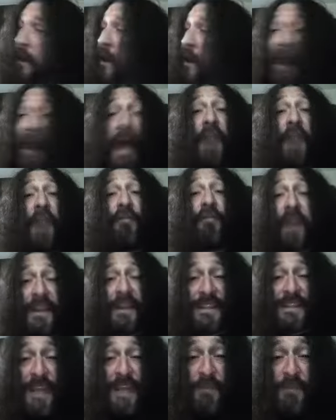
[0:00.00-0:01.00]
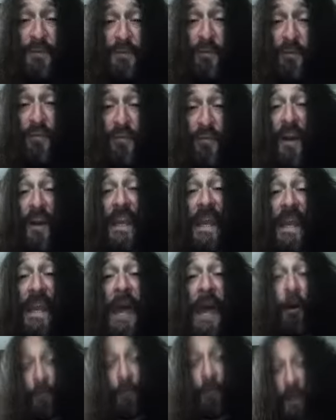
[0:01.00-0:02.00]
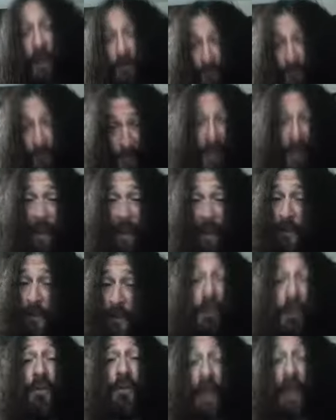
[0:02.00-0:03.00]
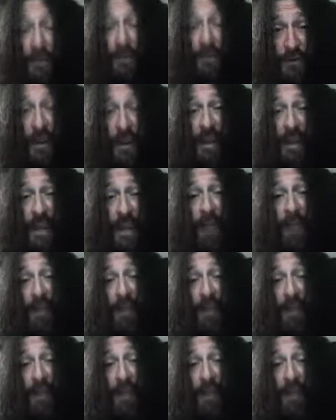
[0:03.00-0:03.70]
had a flight of steps from fucking hell, bro. You got to try to carry